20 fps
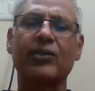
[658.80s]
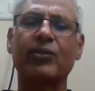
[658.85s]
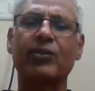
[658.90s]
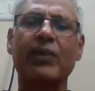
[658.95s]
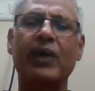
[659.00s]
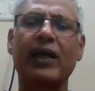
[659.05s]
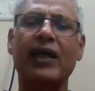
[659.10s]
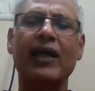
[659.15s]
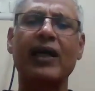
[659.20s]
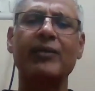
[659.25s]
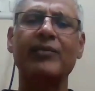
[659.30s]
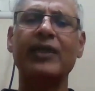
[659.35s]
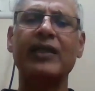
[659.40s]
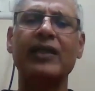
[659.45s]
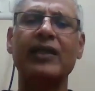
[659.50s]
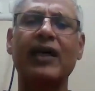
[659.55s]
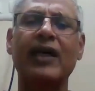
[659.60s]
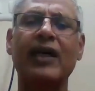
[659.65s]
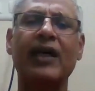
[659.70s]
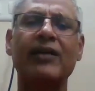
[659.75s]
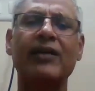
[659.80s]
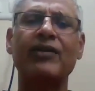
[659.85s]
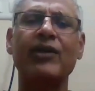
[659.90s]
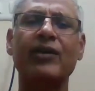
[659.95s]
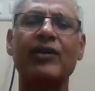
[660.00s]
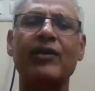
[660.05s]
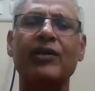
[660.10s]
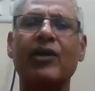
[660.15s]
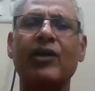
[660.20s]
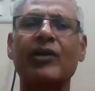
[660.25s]
So, I mean, I
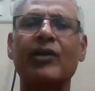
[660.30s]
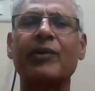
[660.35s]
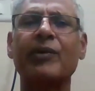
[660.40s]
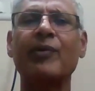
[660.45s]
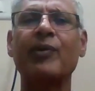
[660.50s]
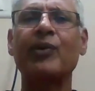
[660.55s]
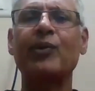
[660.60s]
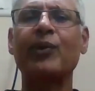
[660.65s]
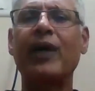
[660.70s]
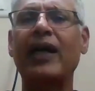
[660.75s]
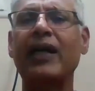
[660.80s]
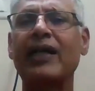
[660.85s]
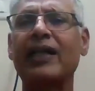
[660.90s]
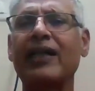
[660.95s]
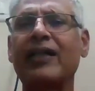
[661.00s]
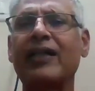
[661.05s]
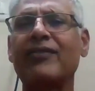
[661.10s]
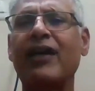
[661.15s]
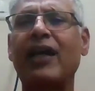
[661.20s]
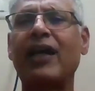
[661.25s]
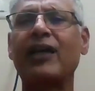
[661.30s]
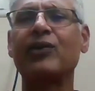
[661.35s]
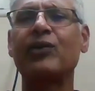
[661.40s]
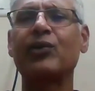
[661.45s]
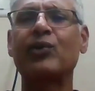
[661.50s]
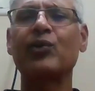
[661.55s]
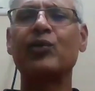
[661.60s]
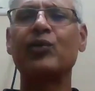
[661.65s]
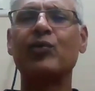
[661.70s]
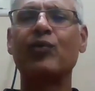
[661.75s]
will not be able to add any
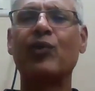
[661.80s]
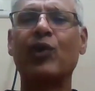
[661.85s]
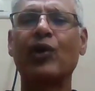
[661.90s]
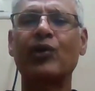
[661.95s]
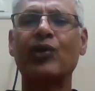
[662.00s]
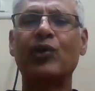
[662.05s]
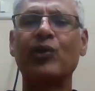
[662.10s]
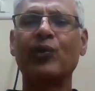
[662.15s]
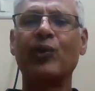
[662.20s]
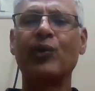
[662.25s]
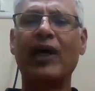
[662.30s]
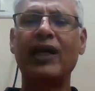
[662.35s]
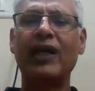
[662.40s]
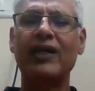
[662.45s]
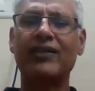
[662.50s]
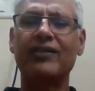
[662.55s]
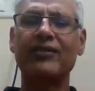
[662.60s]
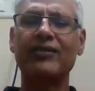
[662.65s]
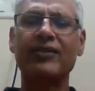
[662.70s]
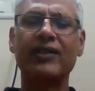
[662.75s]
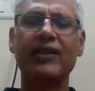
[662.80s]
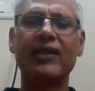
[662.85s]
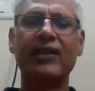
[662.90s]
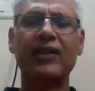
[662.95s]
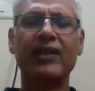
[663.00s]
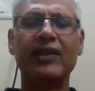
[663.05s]
value to what you have.